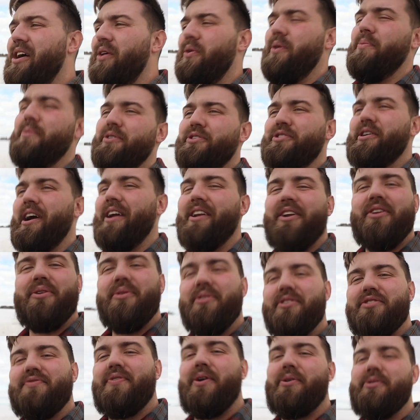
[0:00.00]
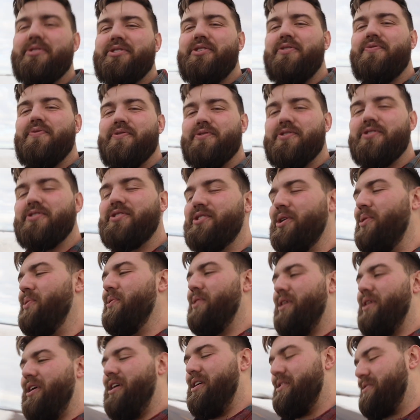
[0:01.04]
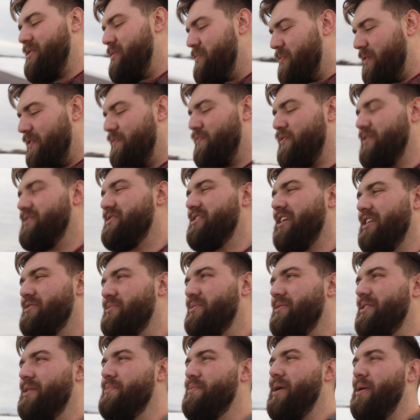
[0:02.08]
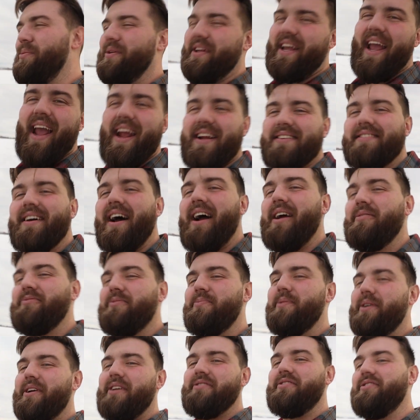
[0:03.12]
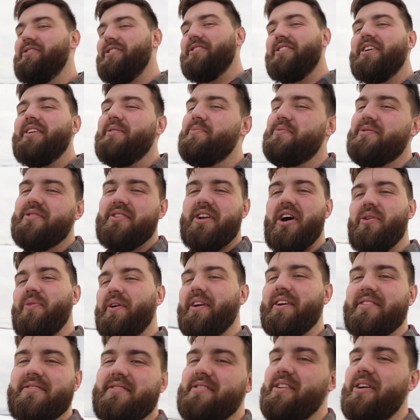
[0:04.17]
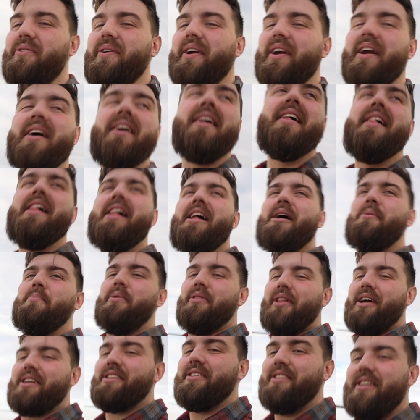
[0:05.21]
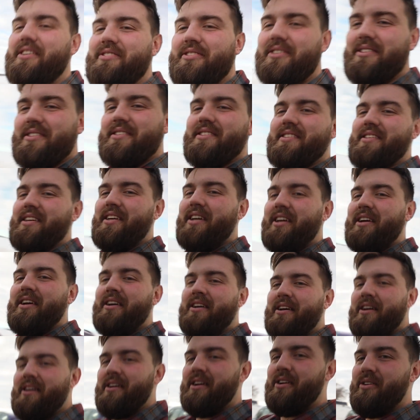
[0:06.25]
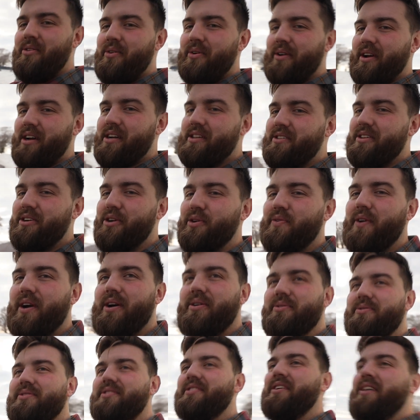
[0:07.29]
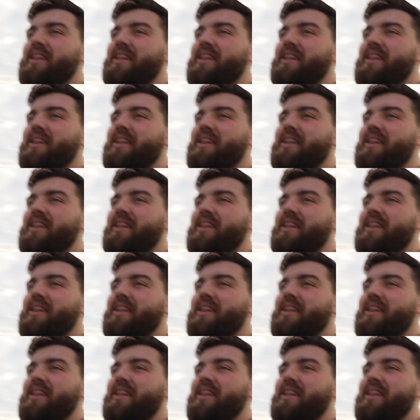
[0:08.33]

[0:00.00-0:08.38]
we've been trying to do this photo shoot for so long. We've rescheduled it probably 8 times because it just keeps snowing and snowing, but luckily, as you can see, we got clear roads,